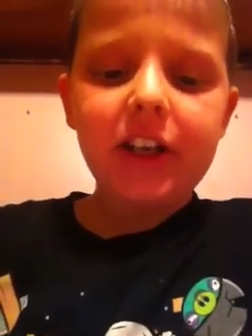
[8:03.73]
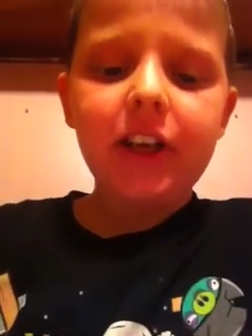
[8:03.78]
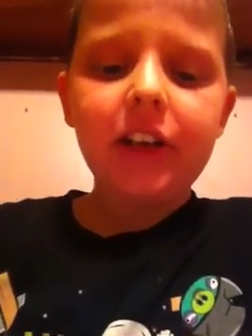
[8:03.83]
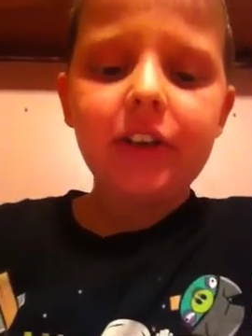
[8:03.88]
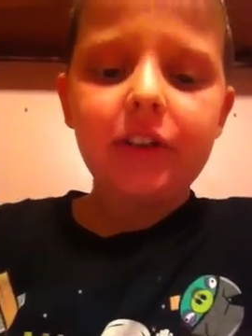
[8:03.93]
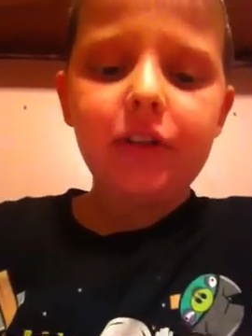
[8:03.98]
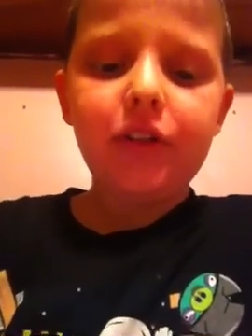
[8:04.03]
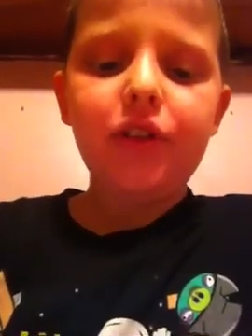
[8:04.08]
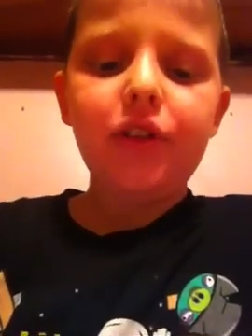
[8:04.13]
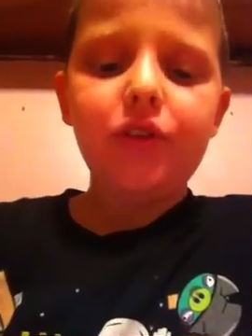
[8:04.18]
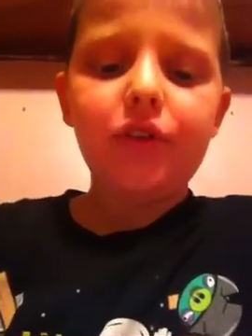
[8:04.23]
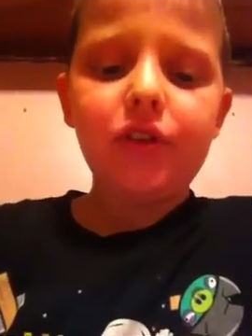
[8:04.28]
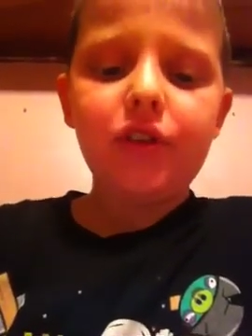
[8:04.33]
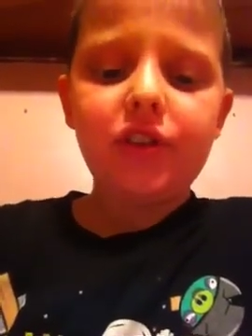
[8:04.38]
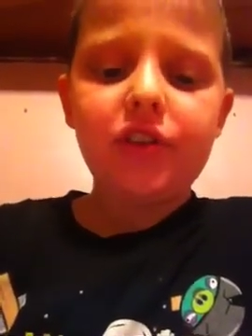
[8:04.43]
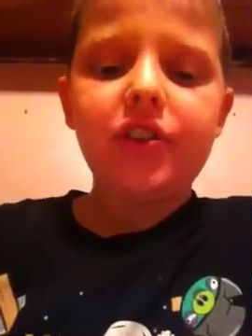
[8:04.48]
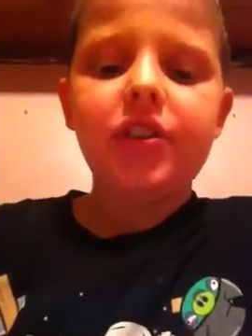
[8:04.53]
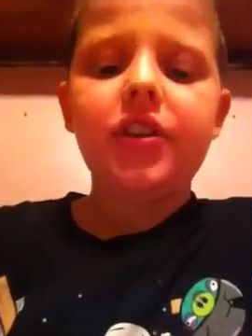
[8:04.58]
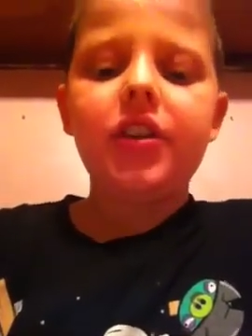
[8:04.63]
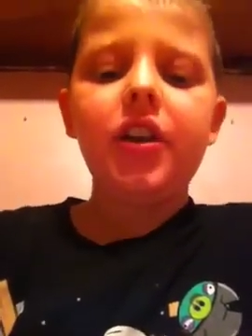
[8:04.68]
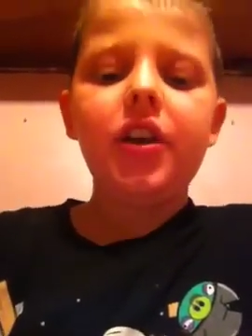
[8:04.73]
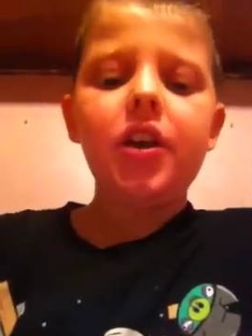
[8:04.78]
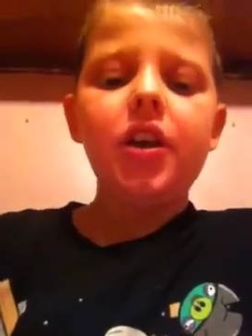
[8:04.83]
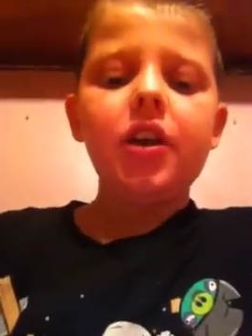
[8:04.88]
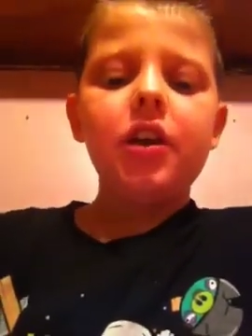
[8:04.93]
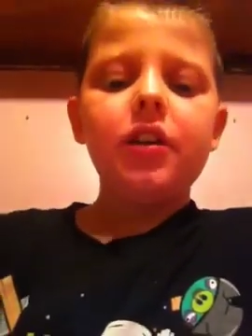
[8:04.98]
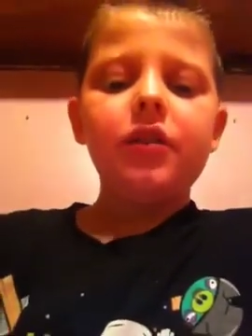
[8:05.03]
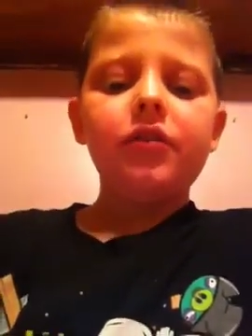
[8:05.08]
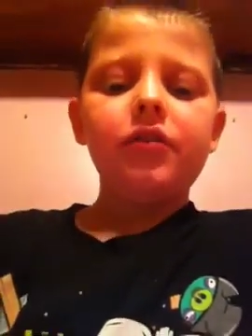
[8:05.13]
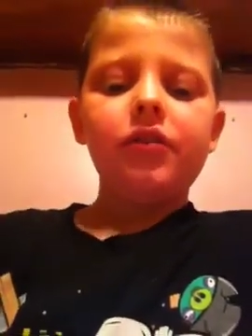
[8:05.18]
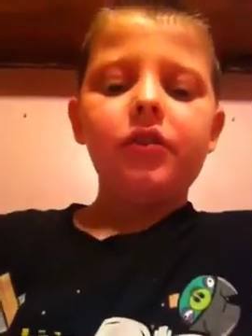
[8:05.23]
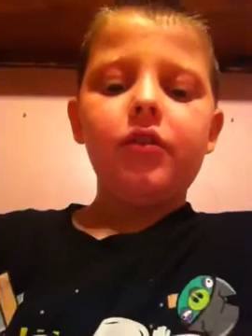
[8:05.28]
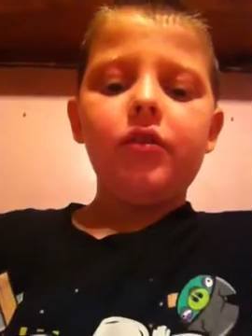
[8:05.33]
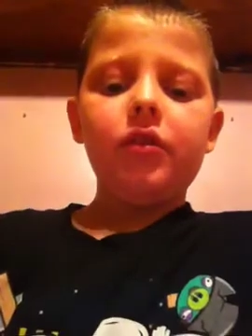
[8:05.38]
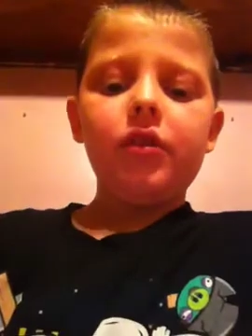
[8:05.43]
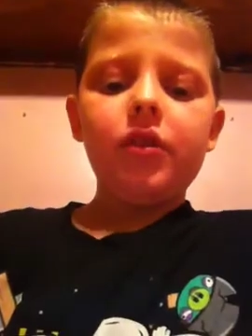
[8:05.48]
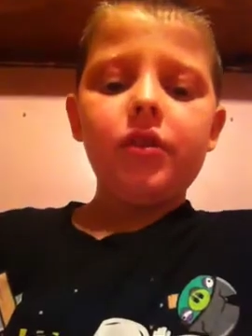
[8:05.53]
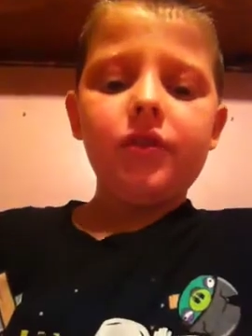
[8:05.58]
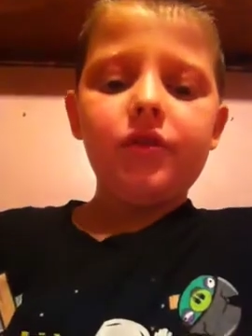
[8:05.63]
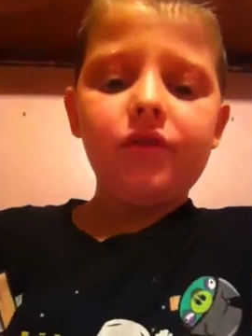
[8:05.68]
in New York City,
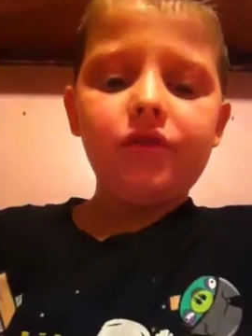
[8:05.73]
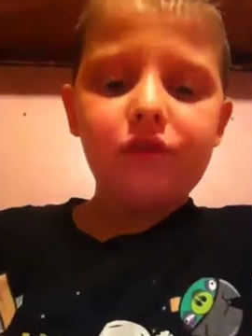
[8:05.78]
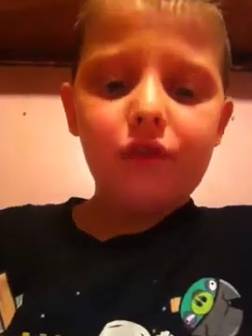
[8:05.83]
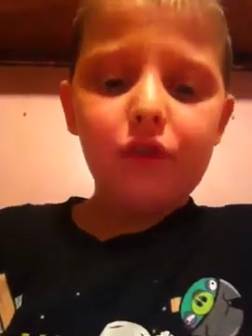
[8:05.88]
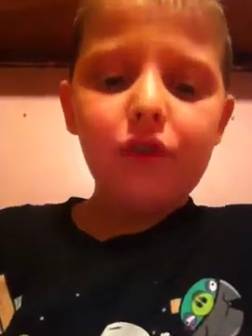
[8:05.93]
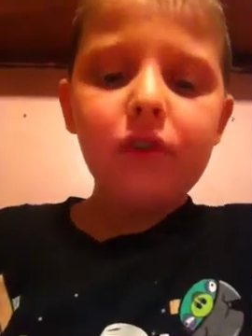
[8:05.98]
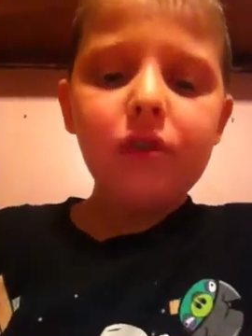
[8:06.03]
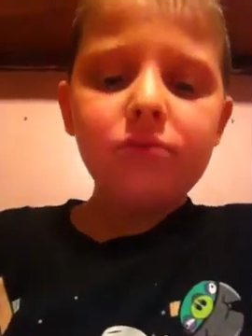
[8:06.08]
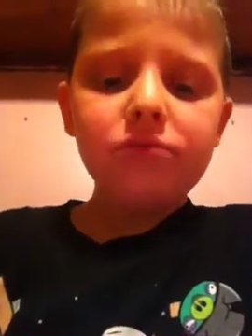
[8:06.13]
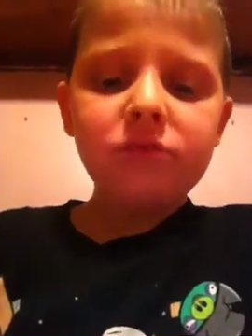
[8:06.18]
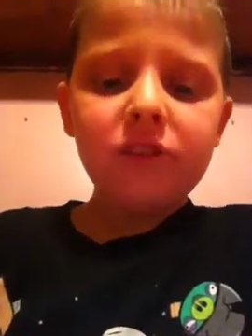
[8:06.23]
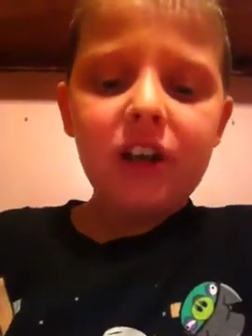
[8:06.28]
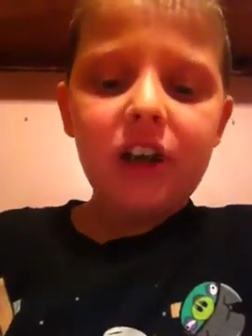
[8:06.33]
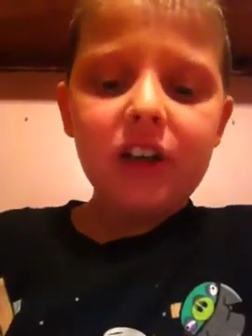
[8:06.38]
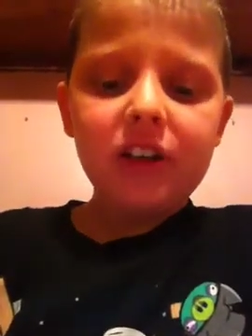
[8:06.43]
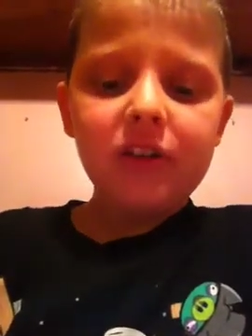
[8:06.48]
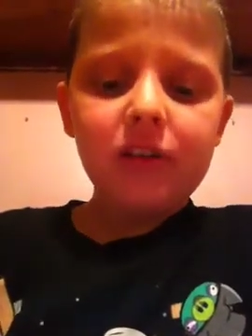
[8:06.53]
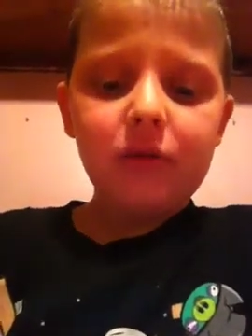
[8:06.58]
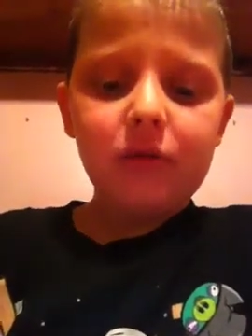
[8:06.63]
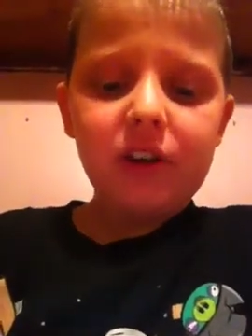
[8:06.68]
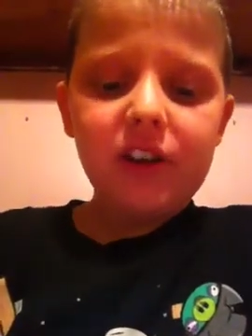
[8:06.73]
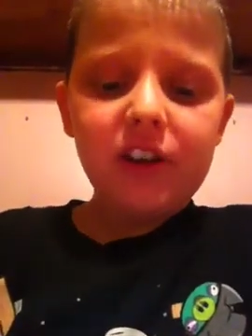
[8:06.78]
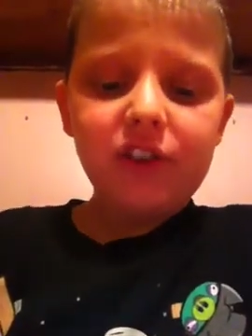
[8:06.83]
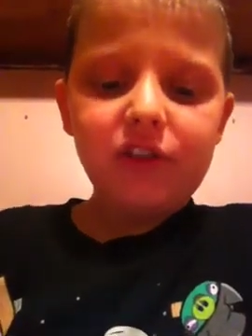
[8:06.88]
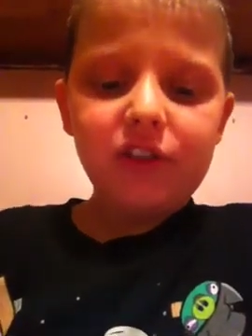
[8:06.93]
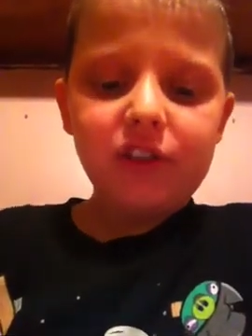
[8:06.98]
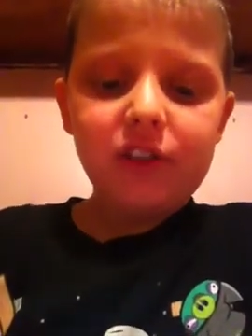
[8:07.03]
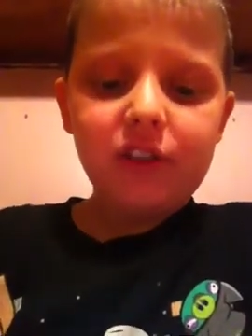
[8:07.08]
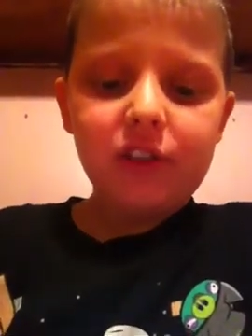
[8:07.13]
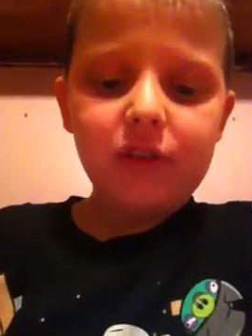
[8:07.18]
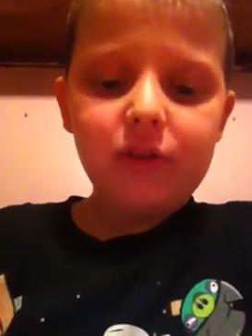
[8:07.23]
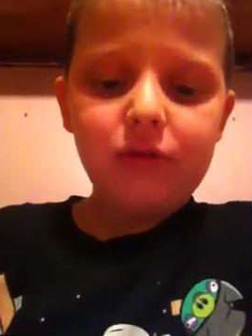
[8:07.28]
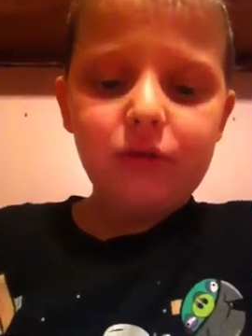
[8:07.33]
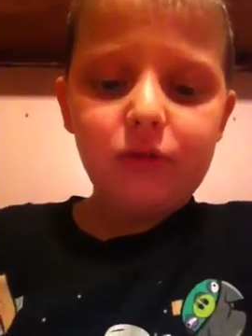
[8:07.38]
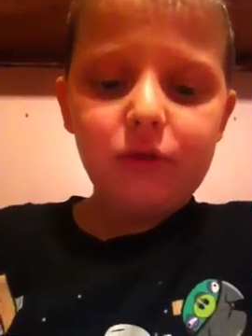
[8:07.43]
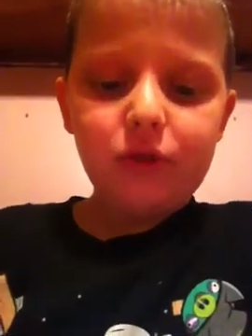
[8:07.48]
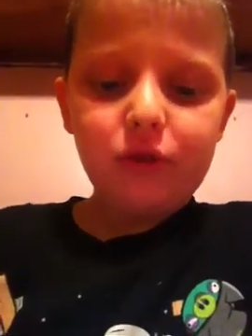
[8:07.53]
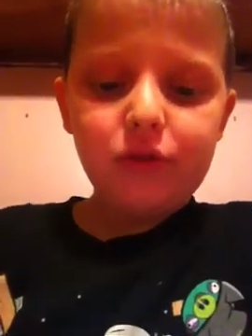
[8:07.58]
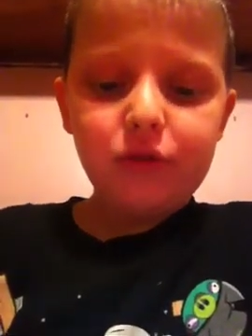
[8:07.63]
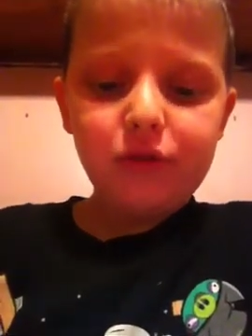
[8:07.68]
4 blocks away from the
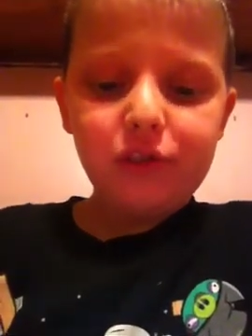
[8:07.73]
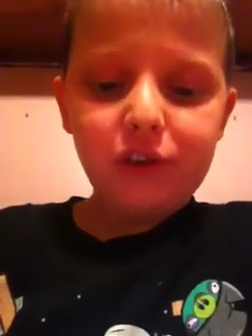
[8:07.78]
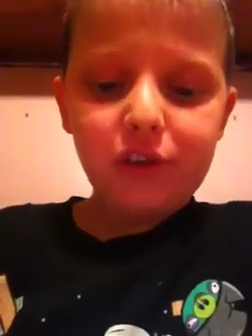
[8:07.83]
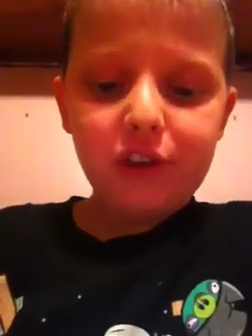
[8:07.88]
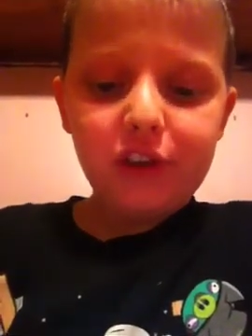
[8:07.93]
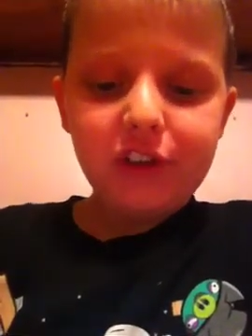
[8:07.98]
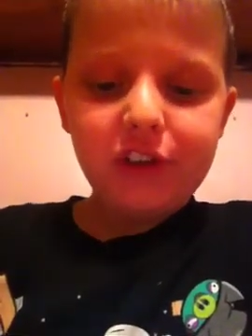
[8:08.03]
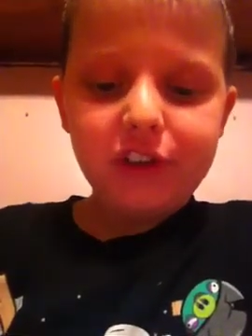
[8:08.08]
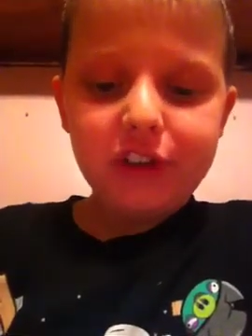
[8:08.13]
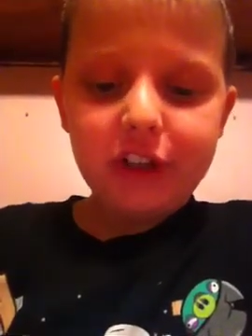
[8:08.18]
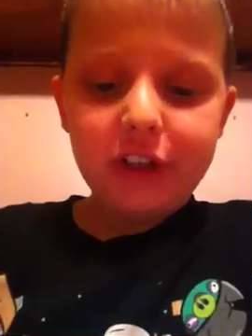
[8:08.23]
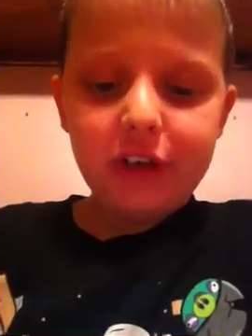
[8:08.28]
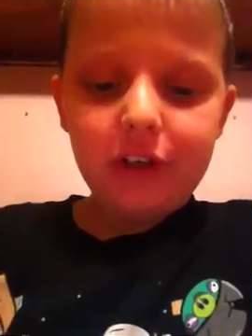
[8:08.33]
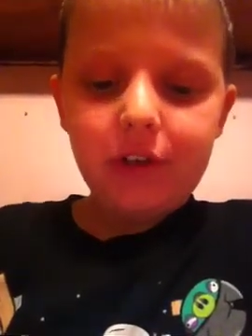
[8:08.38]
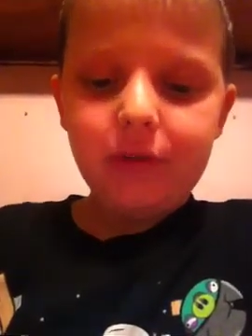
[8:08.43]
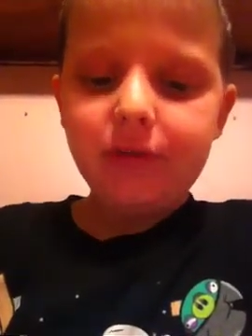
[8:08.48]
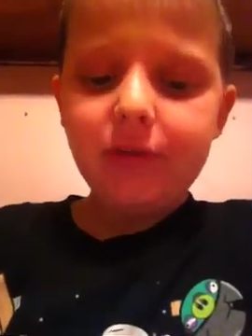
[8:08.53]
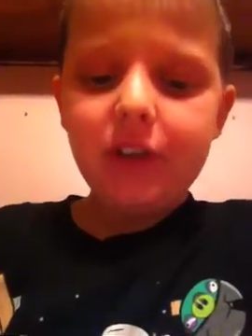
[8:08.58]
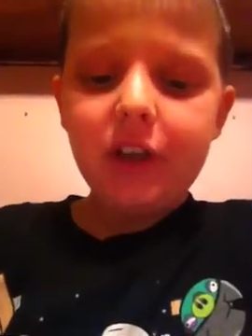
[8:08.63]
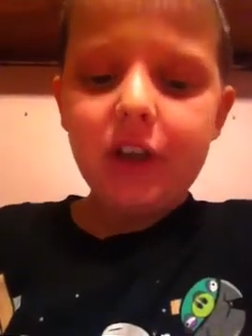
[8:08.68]
World Trade Center.